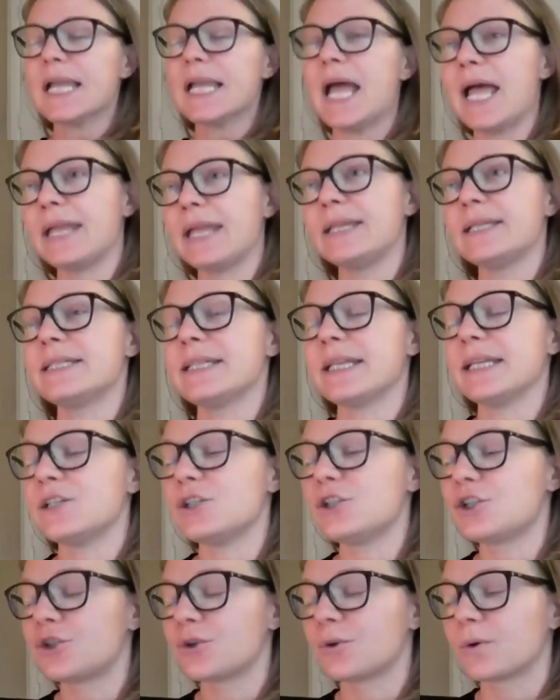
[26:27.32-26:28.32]
and
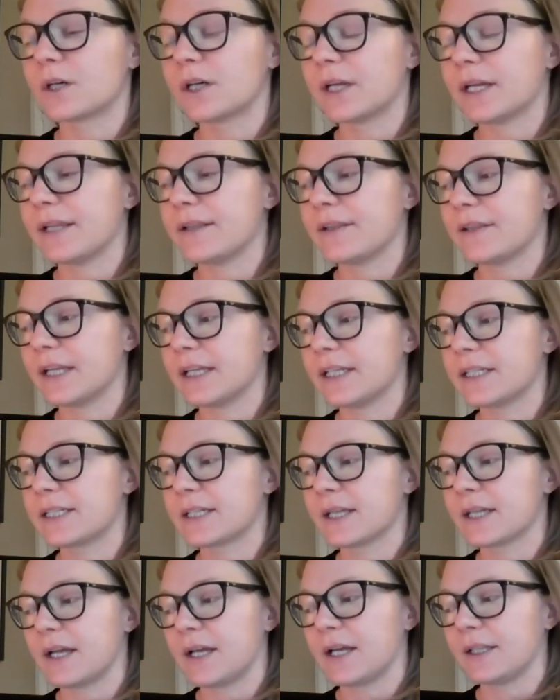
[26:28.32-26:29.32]
ensuring that
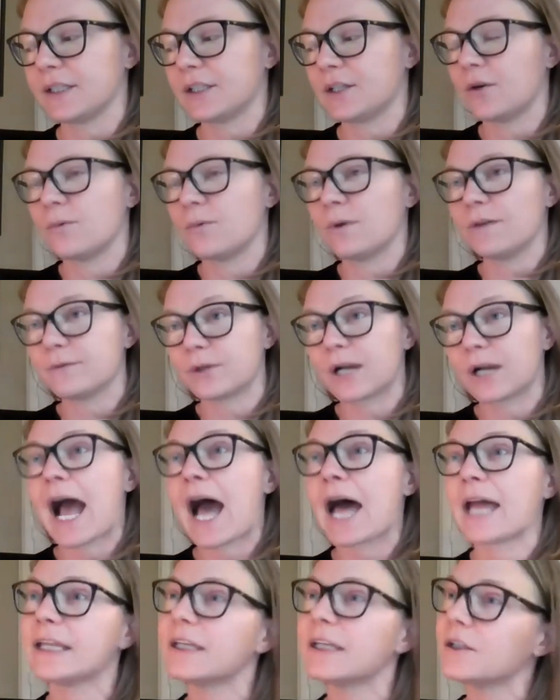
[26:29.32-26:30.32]
if we're
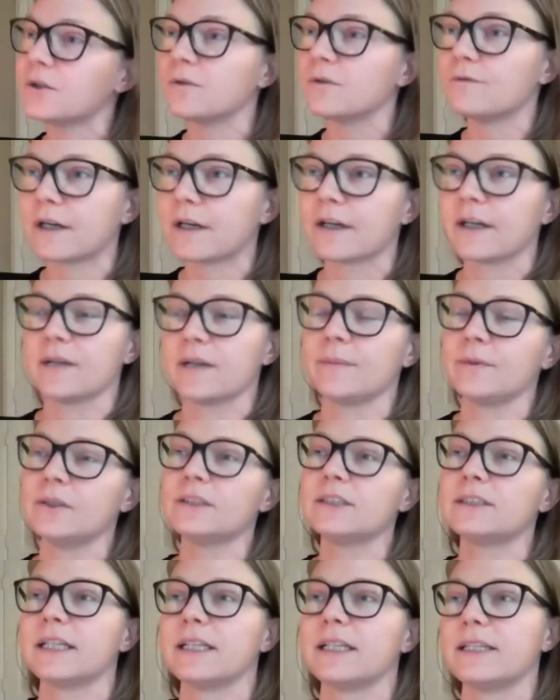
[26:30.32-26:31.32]
adding new
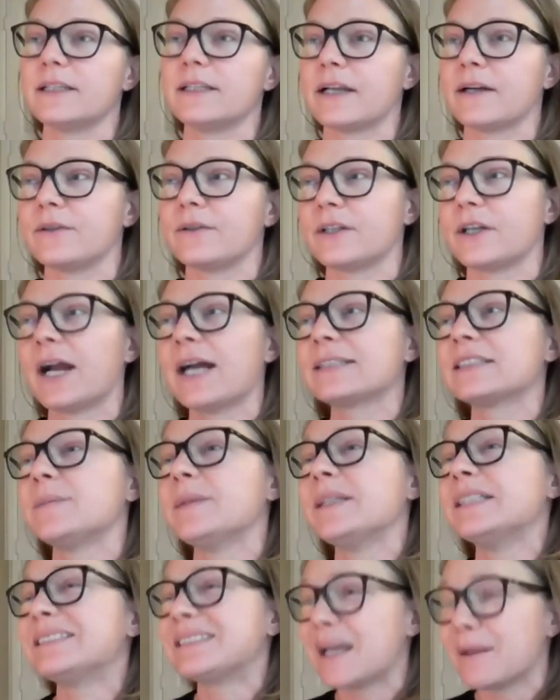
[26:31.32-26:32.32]
variables, that there has to
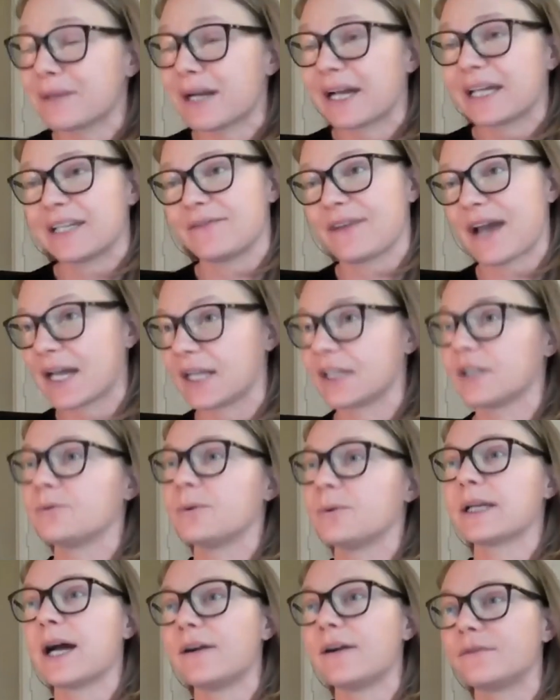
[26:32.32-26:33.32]
be some kind of
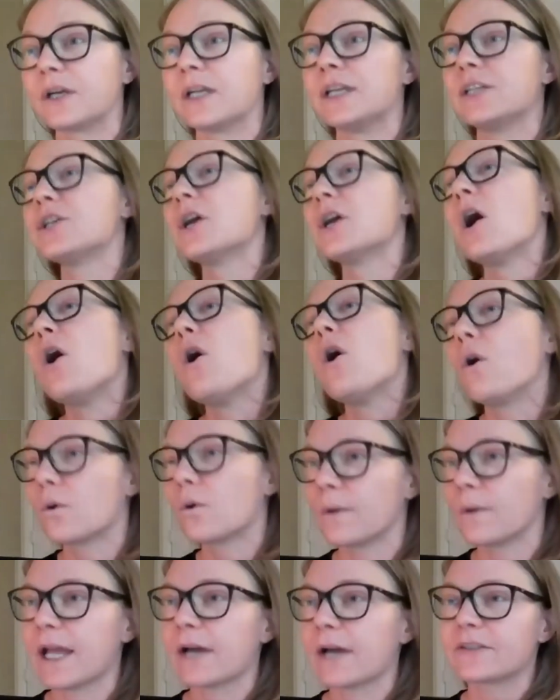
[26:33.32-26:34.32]
adequate coverage, or
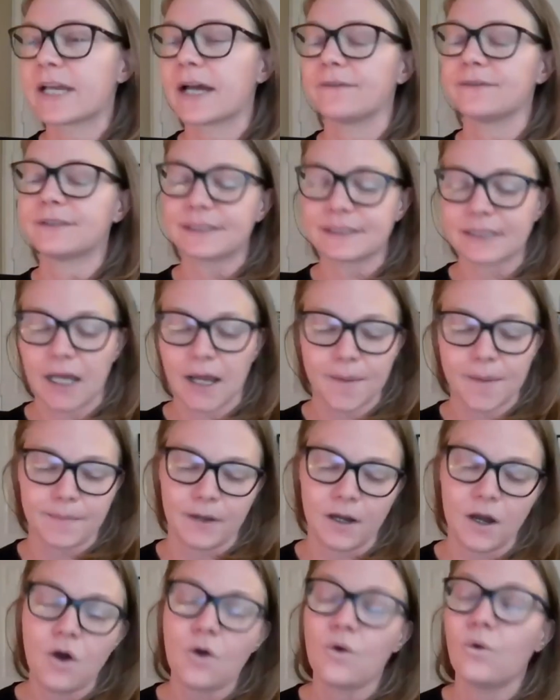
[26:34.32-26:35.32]
we have to have
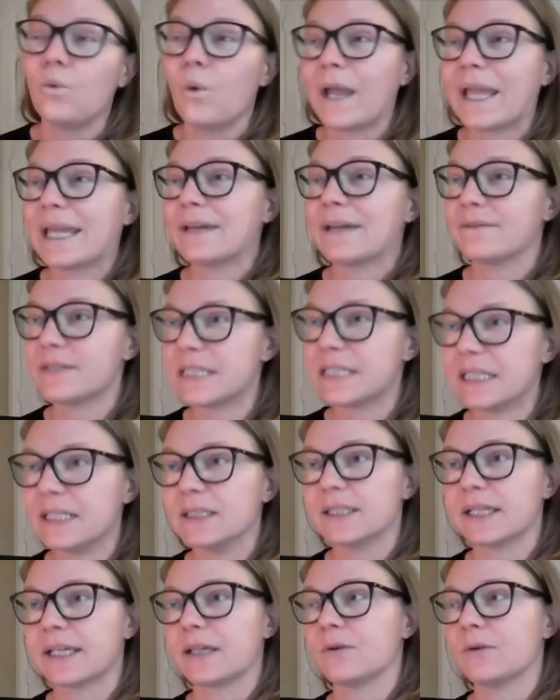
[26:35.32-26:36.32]
some way of
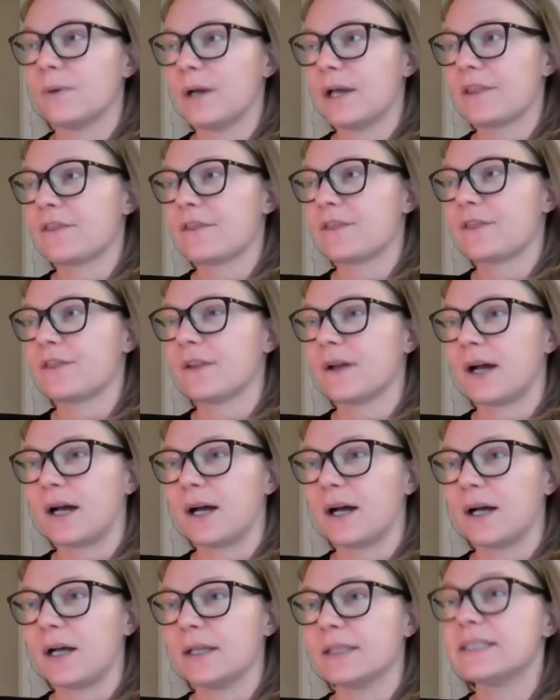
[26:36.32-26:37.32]
dealing with
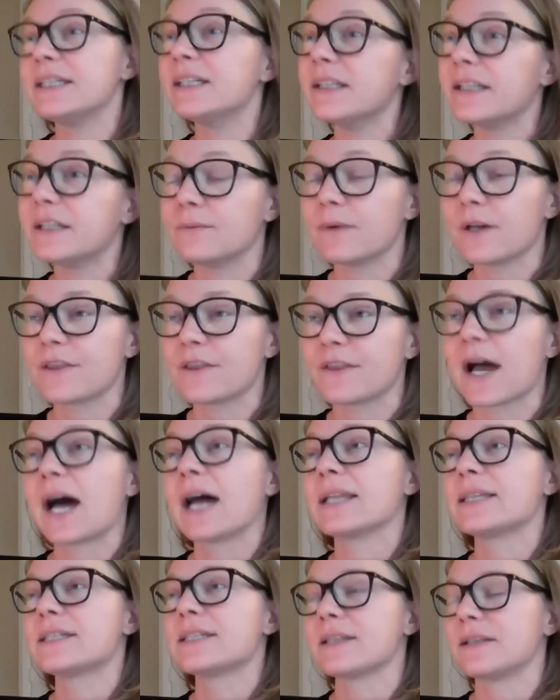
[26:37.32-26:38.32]

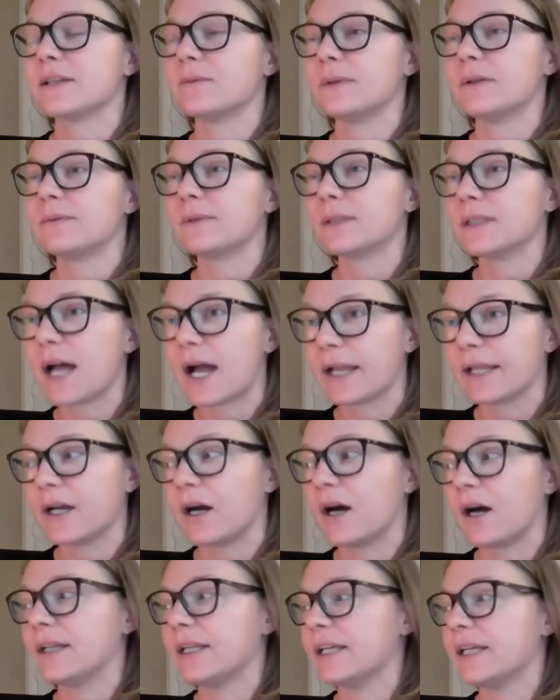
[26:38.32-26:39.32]
that we rely
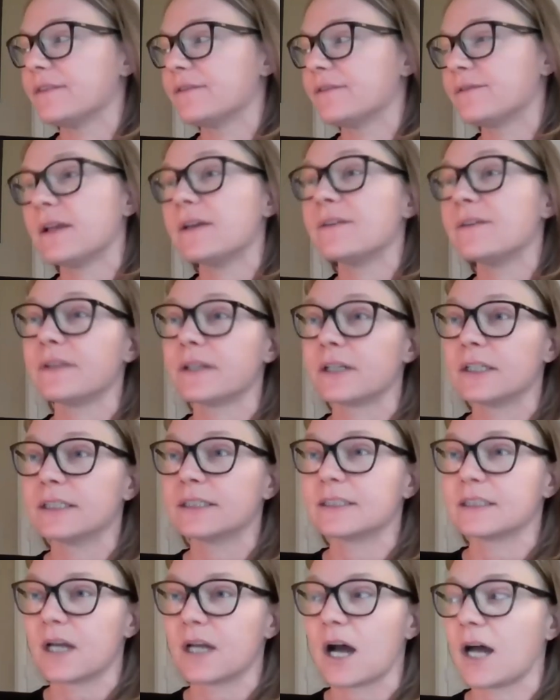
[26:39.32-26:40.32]
on if there
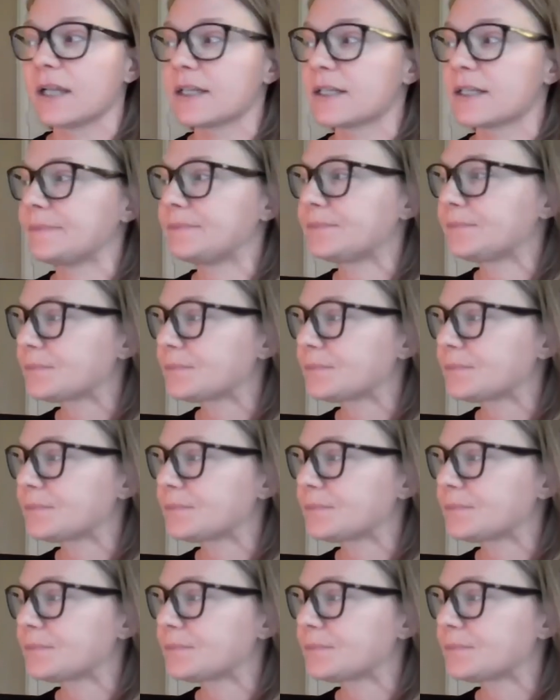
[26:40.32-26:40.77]
is not.